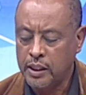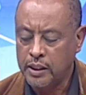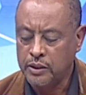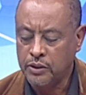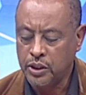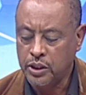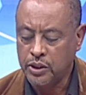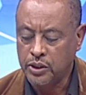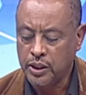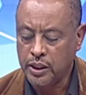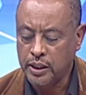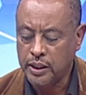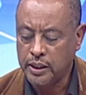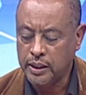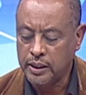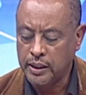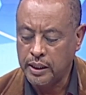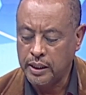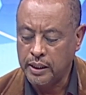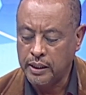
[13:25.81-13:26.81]
This
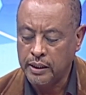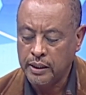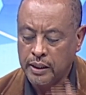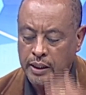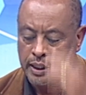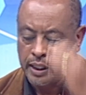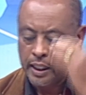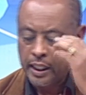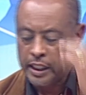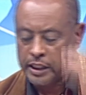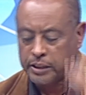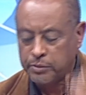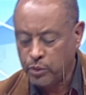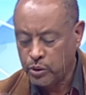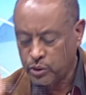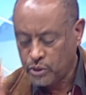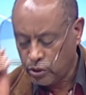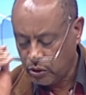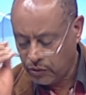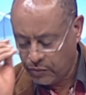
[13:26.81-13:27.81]
year,
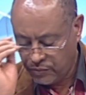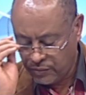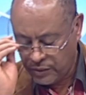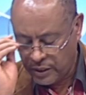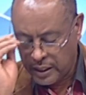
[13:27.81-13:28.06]
exports of